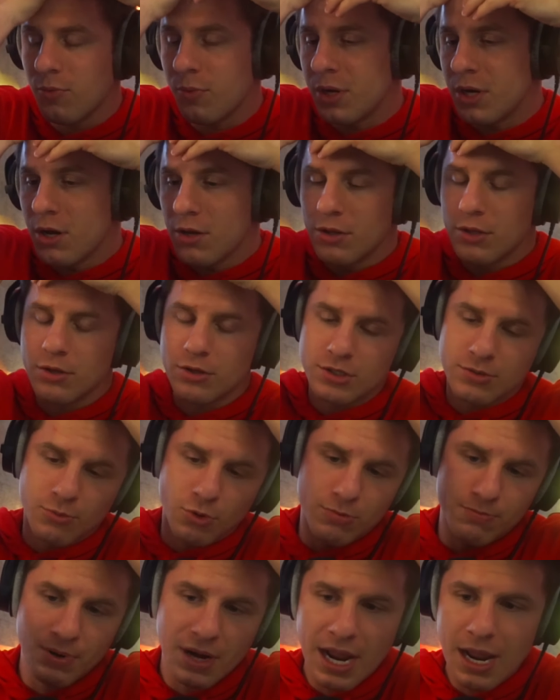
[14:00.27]
We know that there's
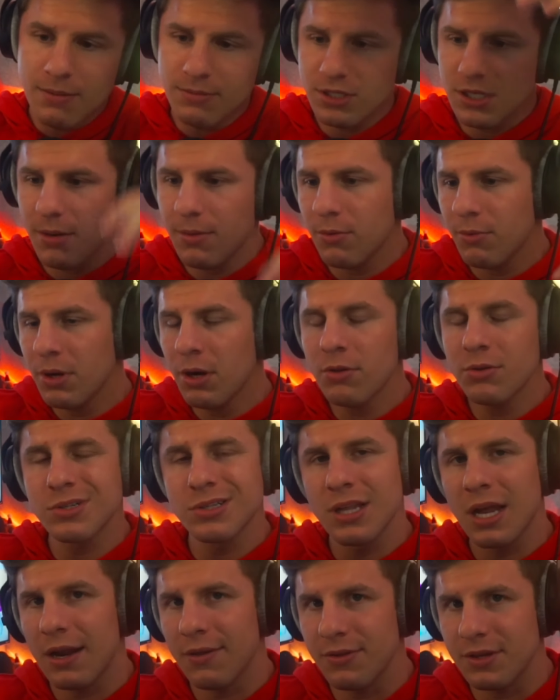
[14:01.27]
more biomes coming. We know there's
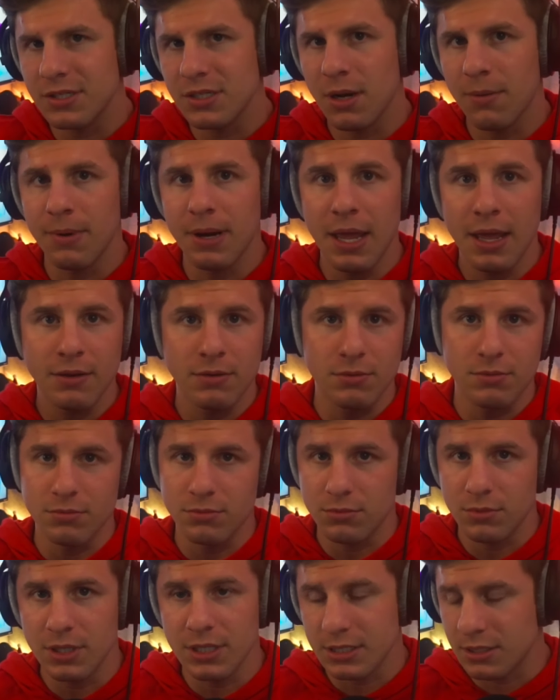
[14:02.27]
a lot of things coming. And
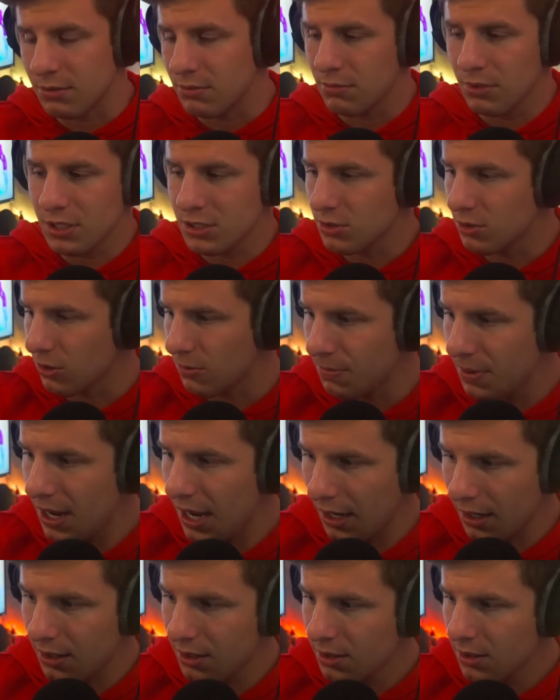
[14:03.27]
listen, let's look
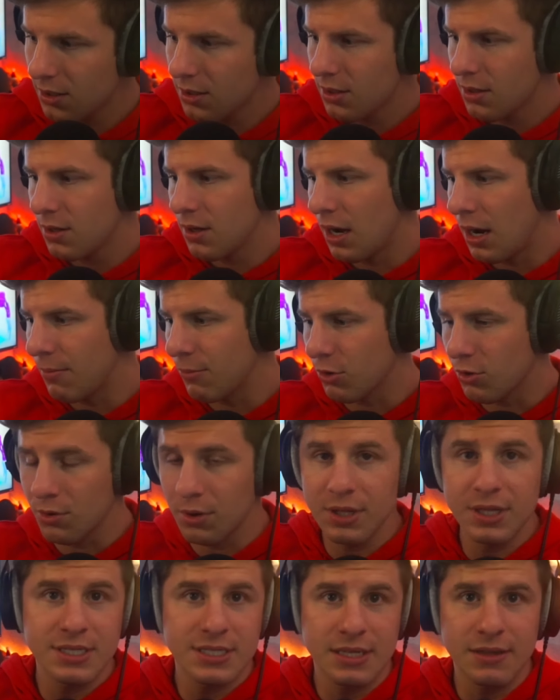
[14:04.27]
back. I'm
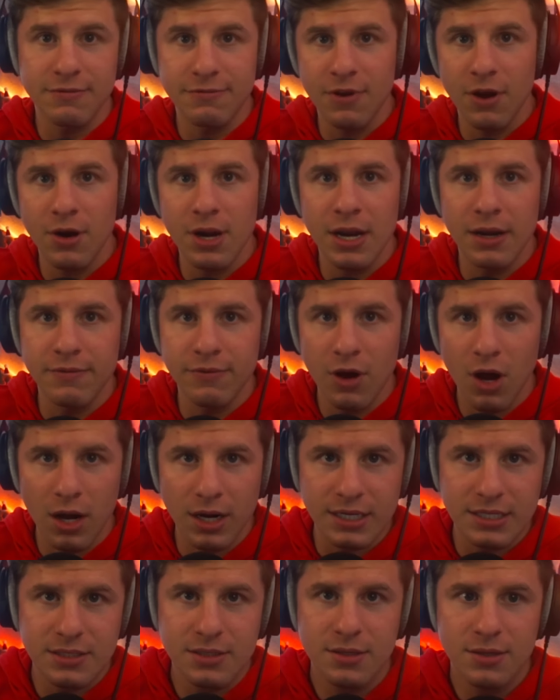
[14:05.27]
recording this at the very end of
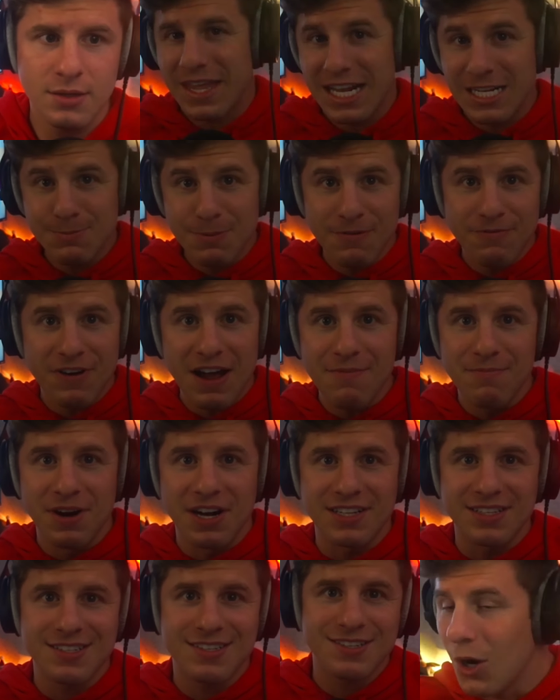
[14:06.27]
August. It's been 5
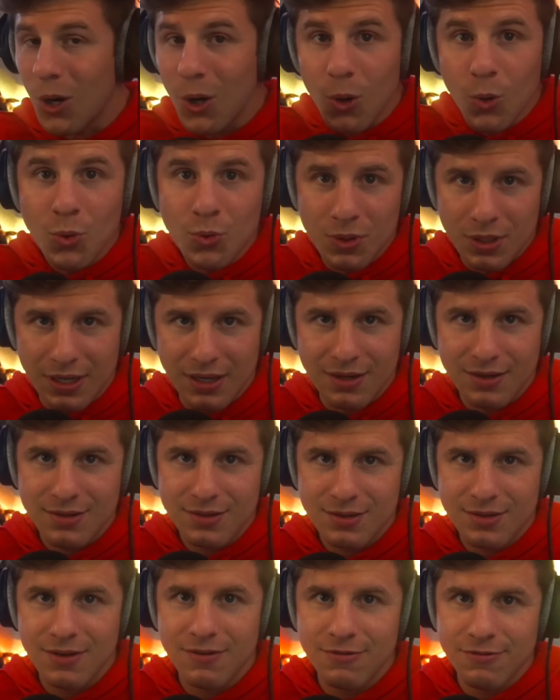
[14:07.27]
months. Only
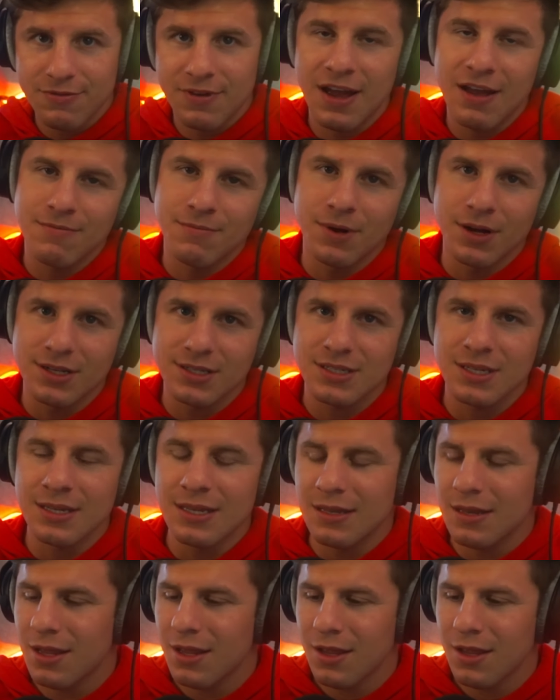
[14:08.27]
5 months. And